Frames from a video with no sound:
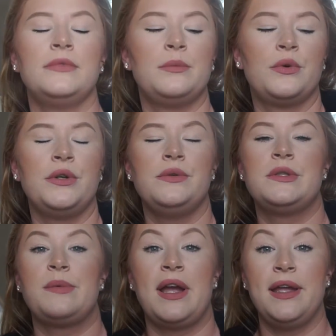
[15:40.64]
the more you
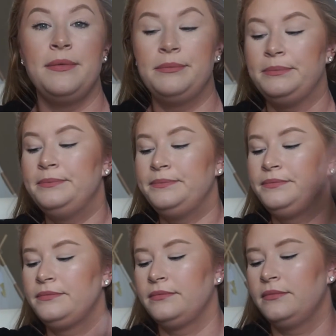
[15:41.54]
spray,
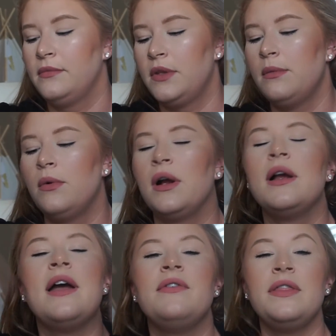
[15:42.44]
the
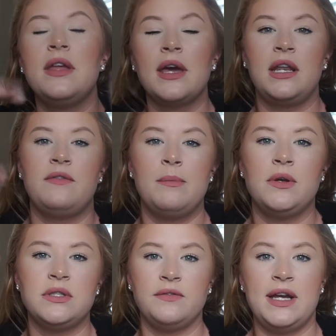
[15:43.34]
more everything kind of
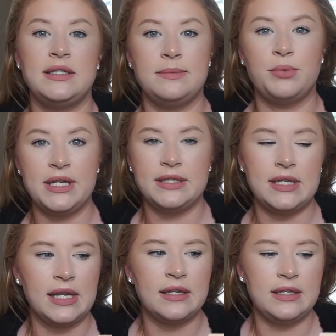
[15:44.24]
emulsifies and breaks,
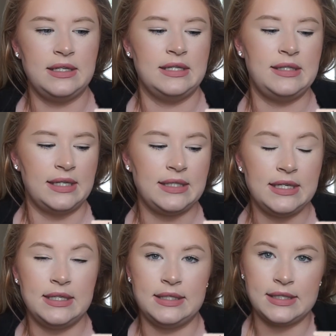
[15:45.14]
like sets
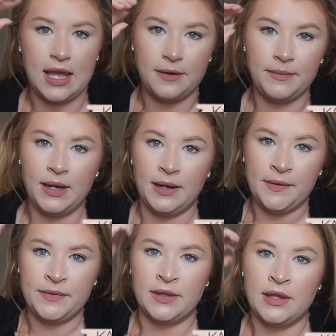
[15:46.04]
into the skin
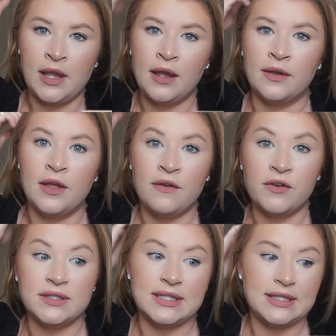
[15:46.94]

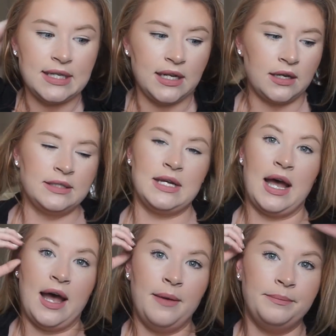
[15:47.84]
versus sitting on
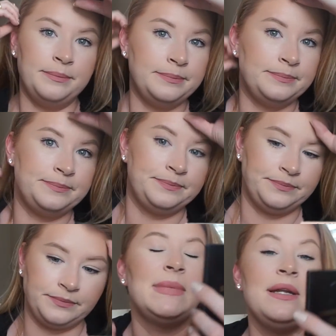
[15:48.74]
top.
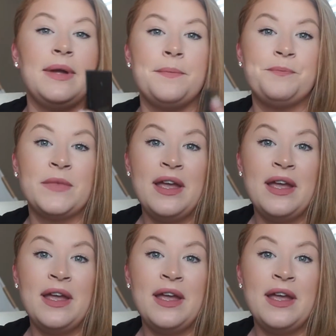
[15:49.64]
But anyway,